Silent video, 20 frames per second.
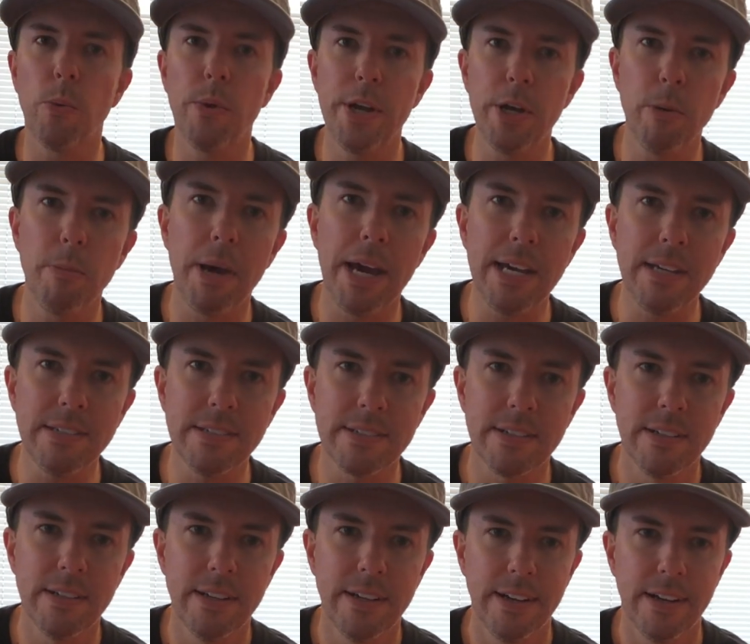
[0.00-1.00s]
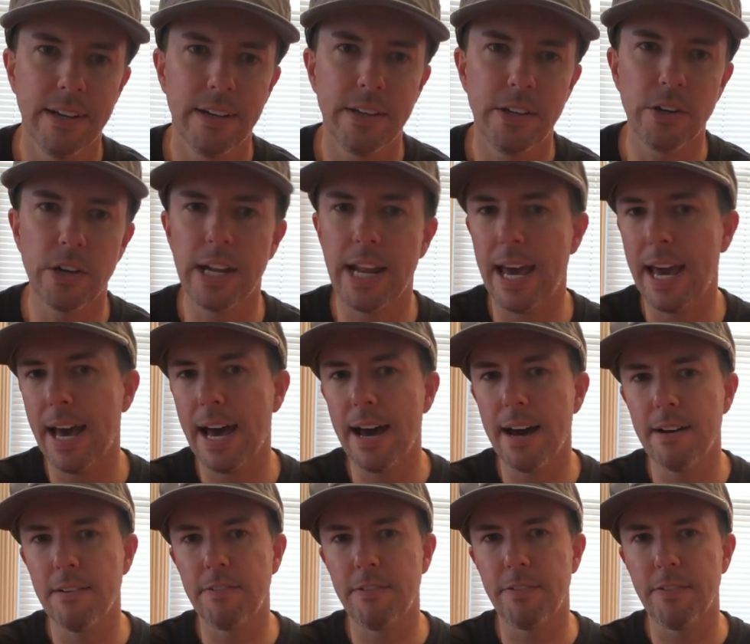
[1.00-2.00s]
wheelbase, you're gonna
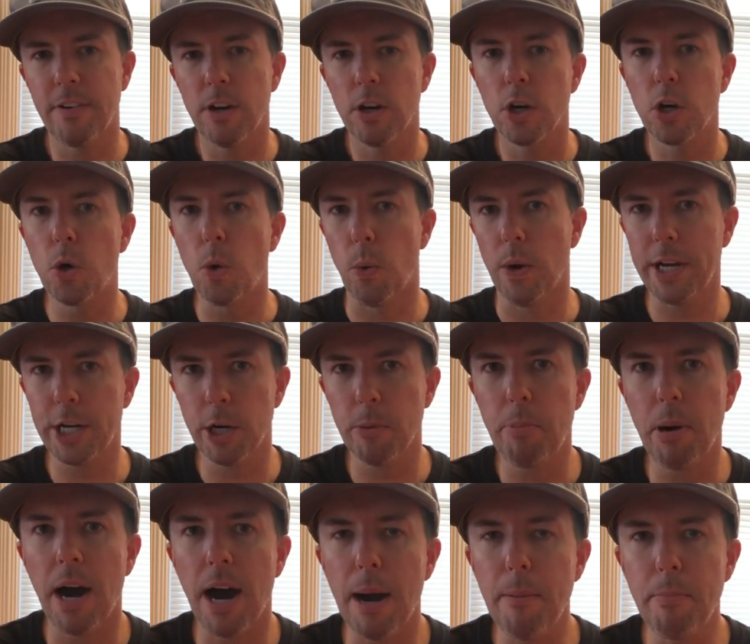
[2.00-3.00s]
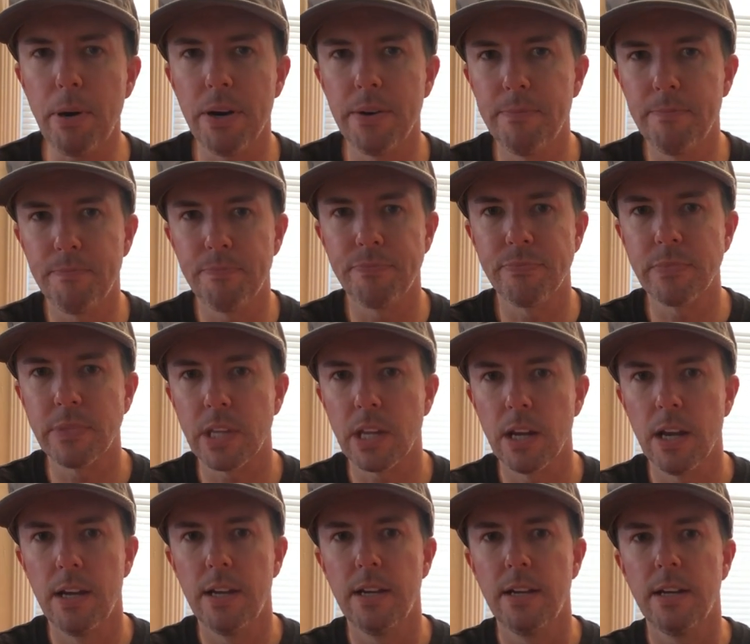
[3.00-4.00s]
have quicker pop,
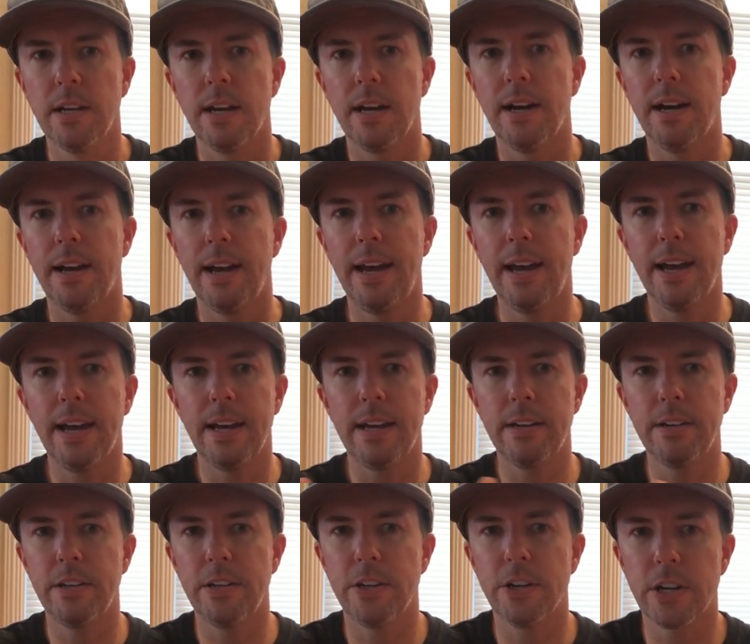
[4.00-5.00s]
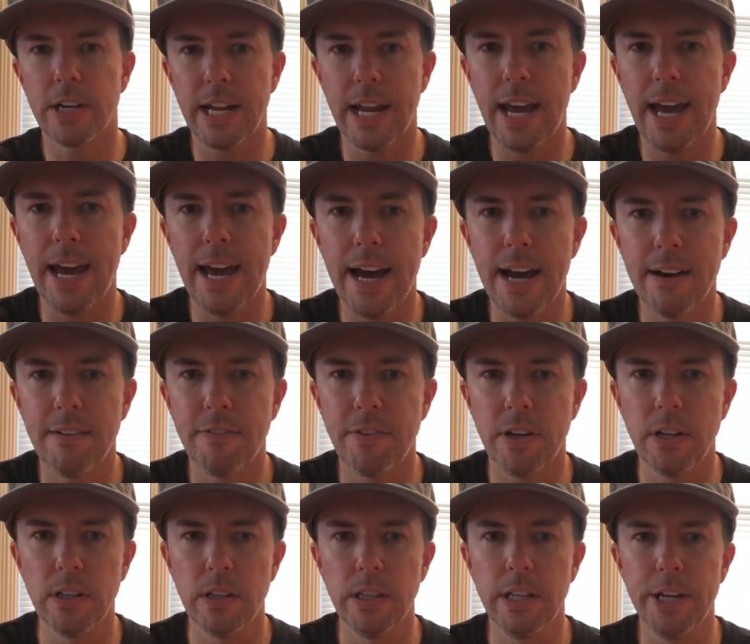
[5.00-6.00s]
and you're gonna have
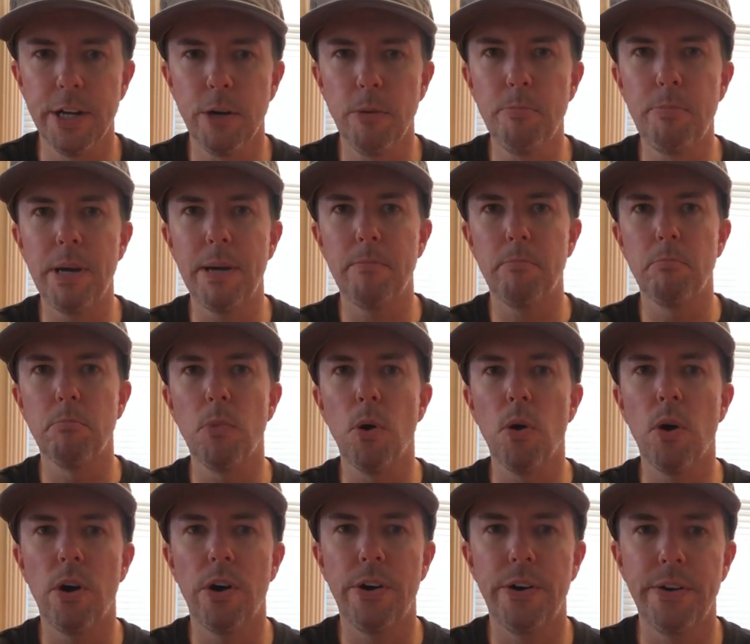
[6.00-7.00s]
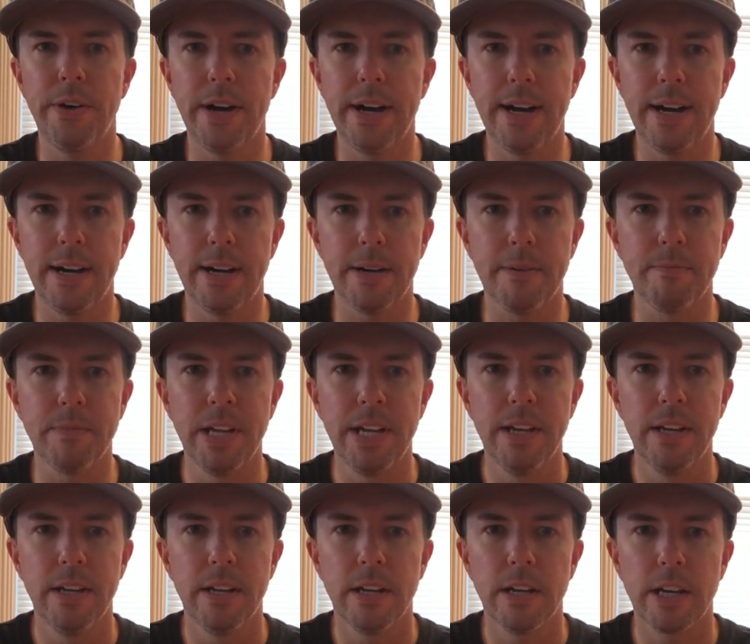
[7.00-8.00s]
a little bit more
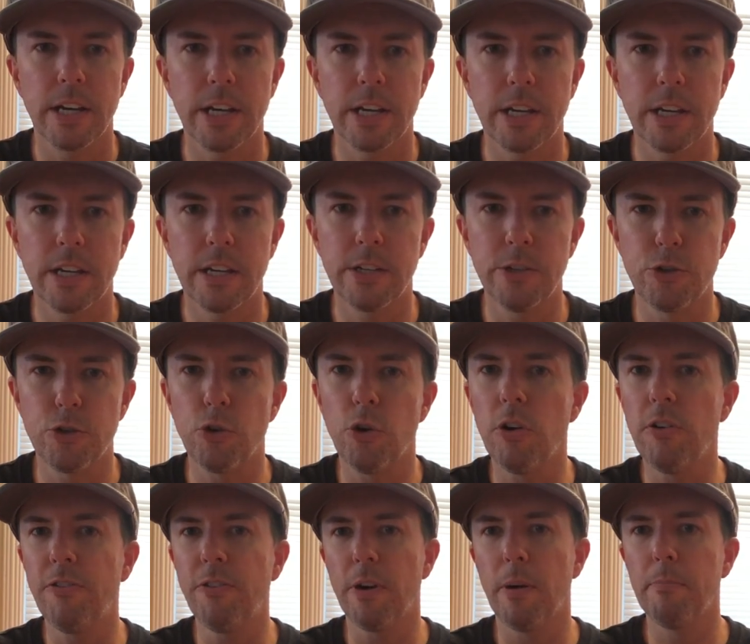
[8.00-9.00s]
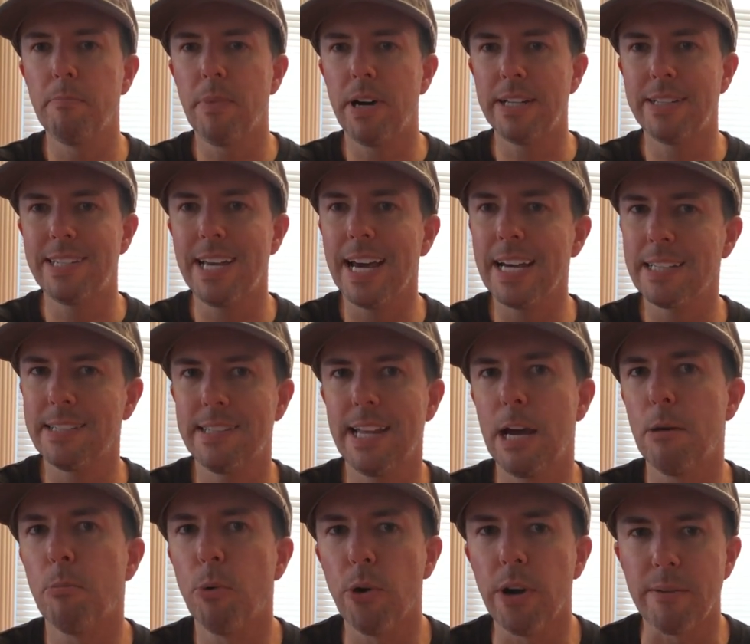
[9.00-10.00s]
control from a tech
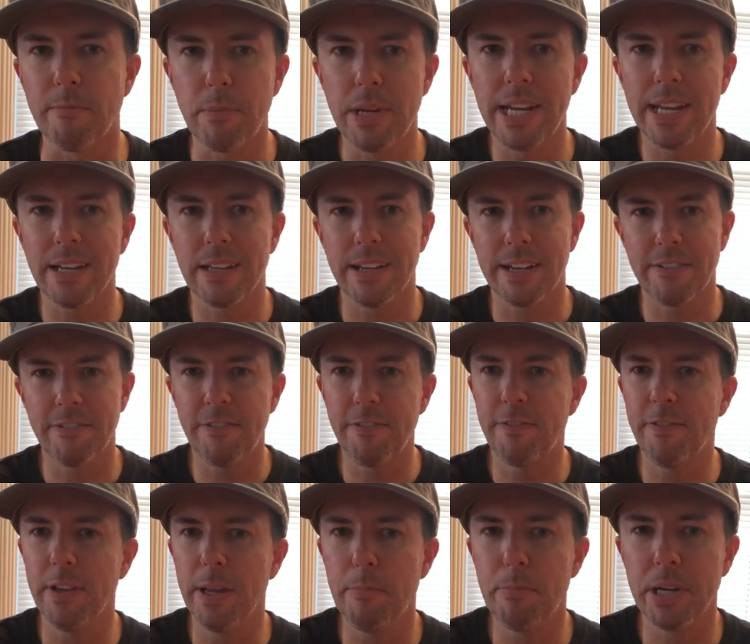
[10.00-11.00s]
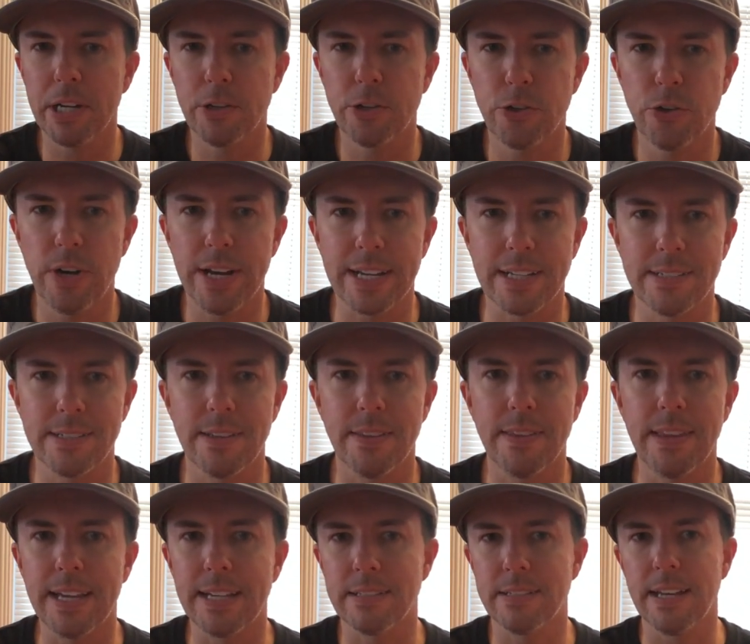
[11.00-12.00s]
standpoint, meaning like flipping tricks
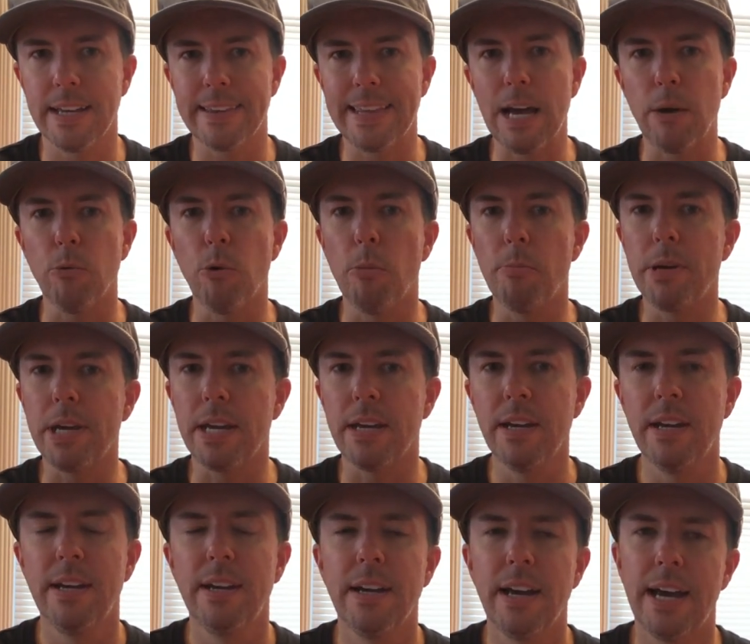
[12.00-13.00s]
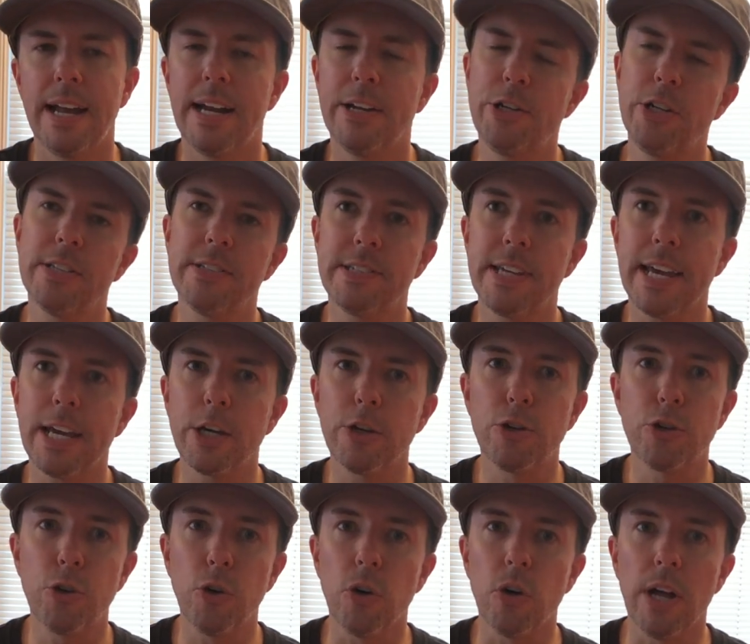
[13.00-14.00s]
and things like that will be, and I shouldn't say
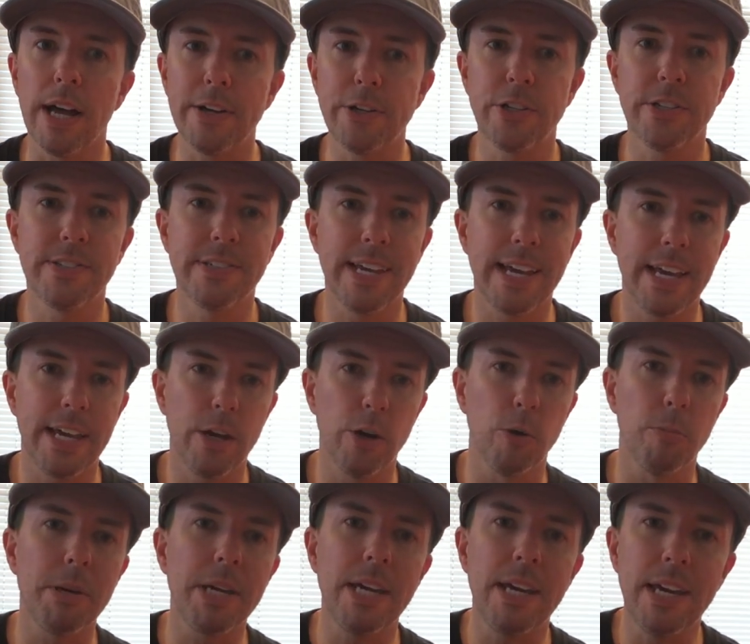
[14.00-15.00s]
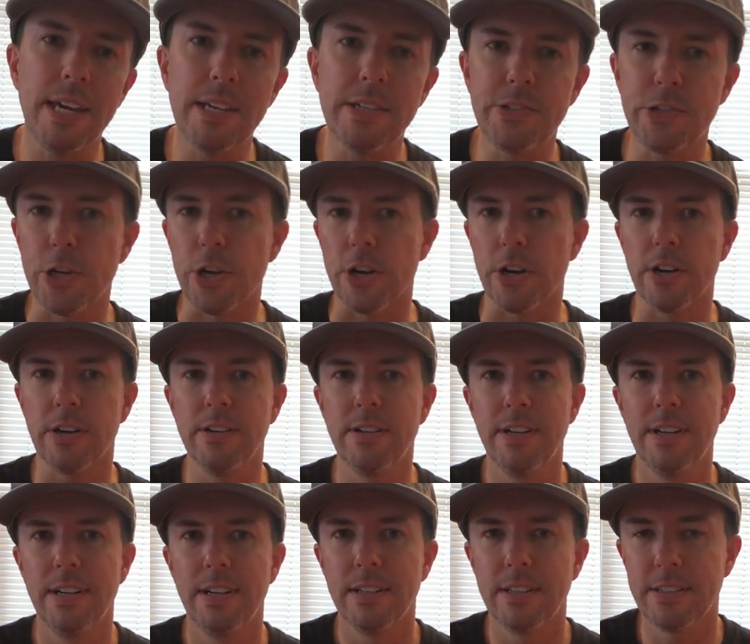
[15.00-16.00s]
control, I should say it'll be easier
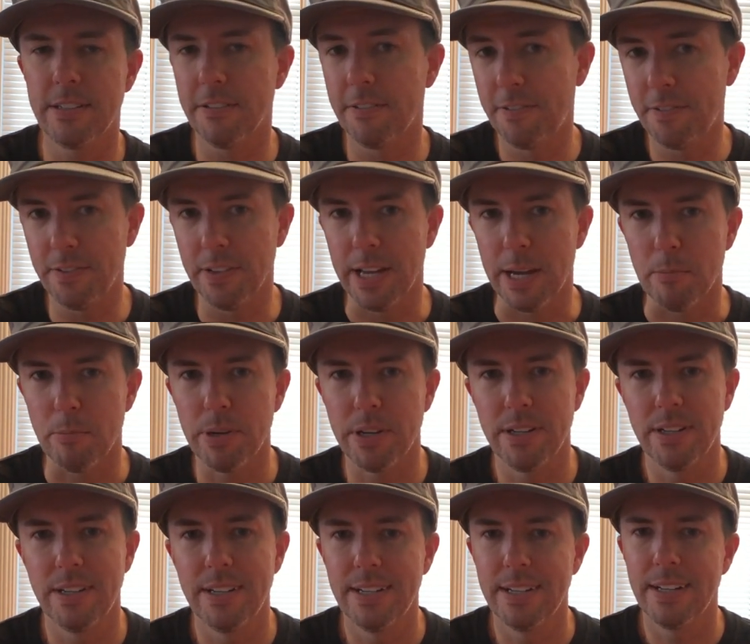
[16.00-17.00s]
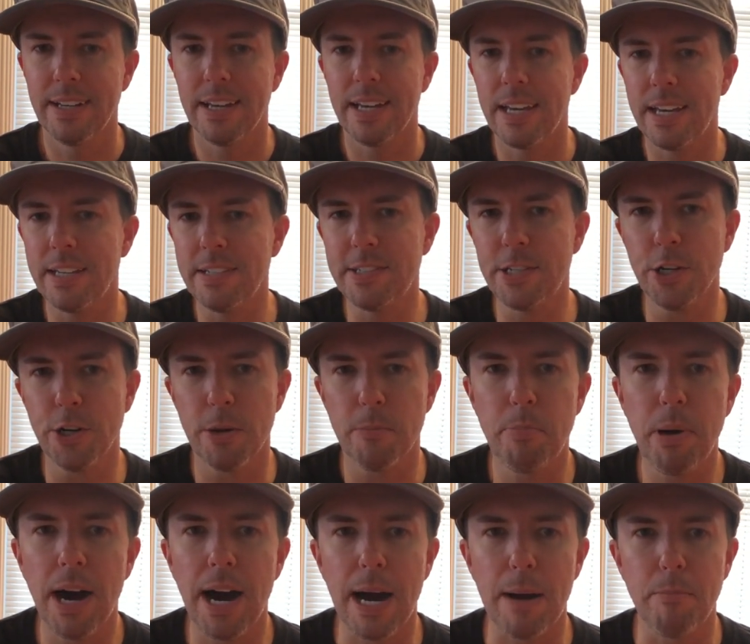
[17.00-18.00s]
to flip, easier to
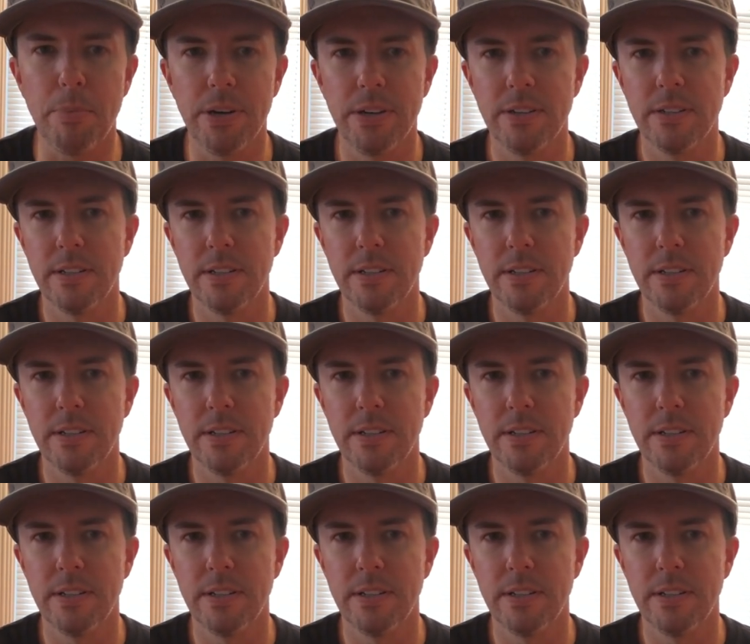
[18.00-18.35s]
pop,